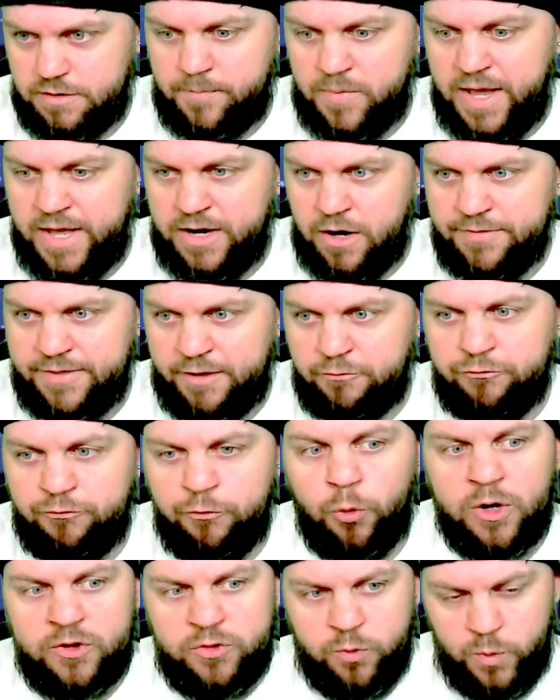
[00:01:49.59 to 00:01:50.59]
And on the
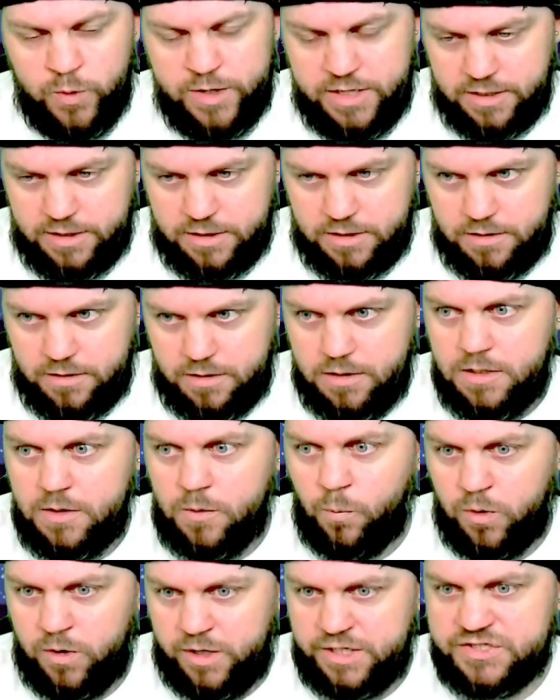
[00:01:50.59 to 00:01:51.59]
4th week,
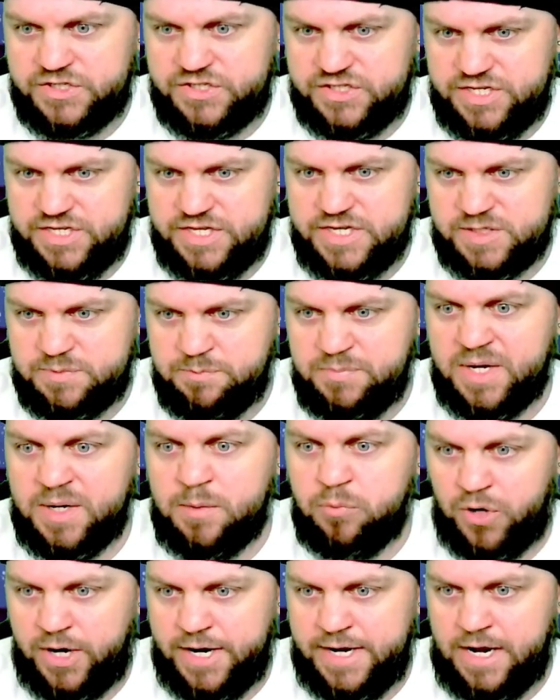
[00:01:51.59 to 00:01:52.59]
we're going to see this
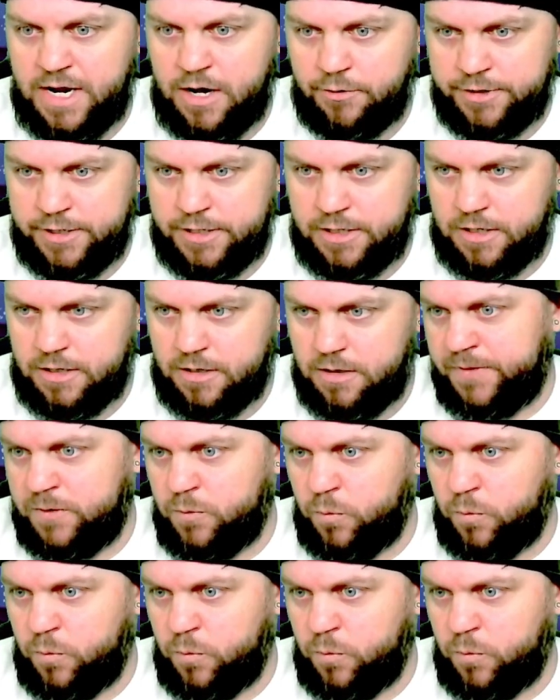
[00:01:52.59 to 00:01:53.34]
big breakout here,